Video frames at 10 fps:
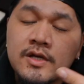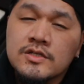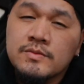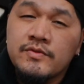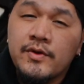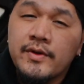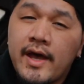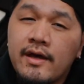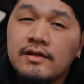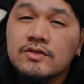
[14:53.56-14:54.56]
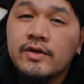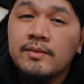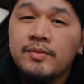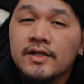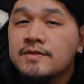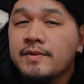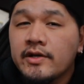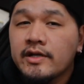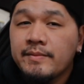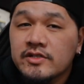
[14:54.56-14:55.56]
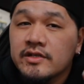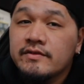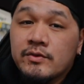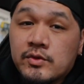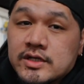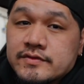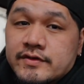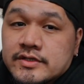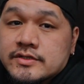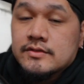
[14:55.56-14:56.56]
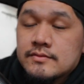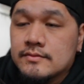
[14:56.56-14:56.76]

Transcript: So before that, let's go ahead and plug the speaker in and make sure it even works first.